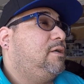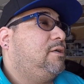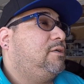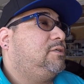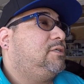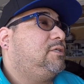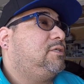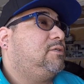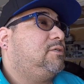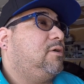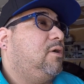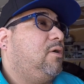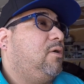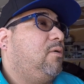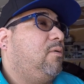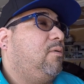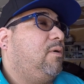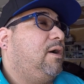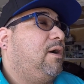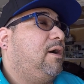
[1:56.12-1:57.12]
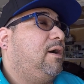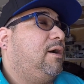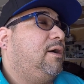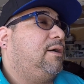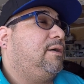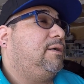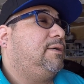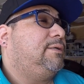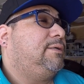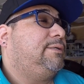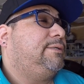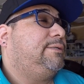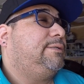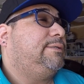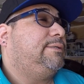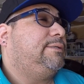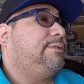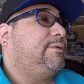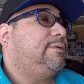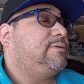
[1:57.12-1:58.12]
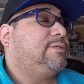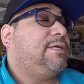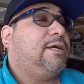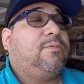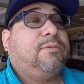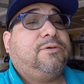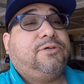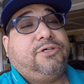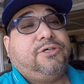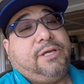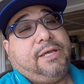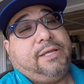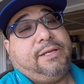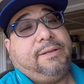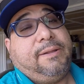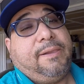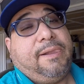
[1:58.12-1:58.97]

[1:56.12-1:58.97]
So I was like, well, shit.